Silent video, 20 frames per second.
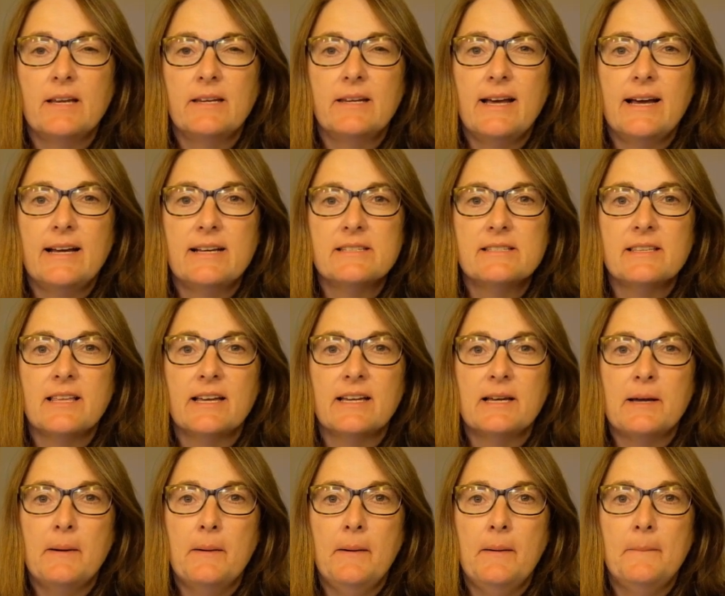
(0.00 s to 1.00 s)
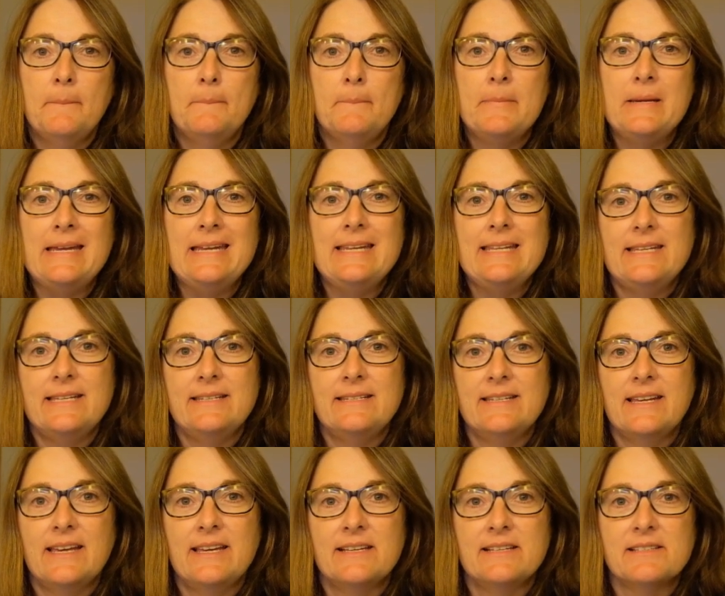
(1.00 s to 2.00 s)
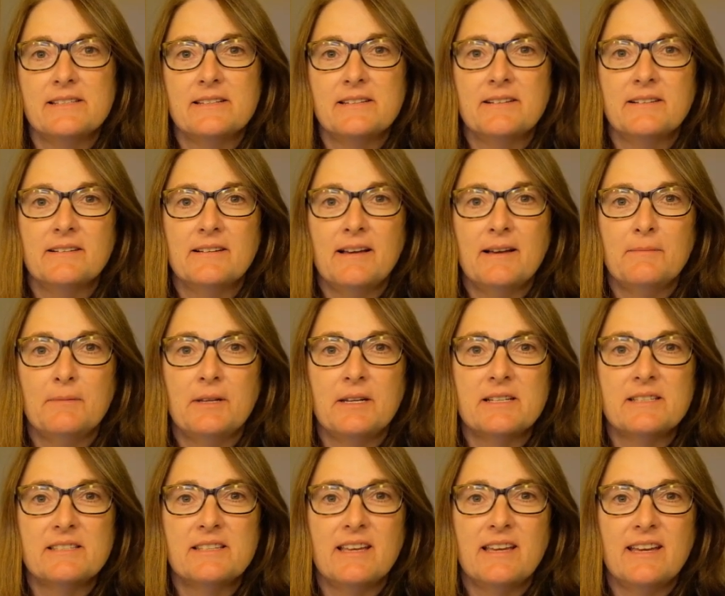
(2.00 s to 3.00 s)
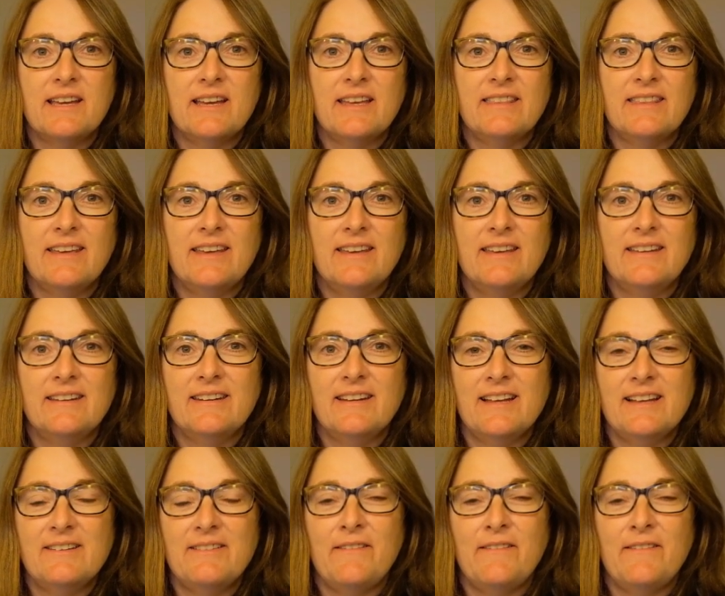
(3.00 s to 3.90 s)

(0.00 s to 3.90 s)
has like a meaty taste, I'm gonna say, at the end.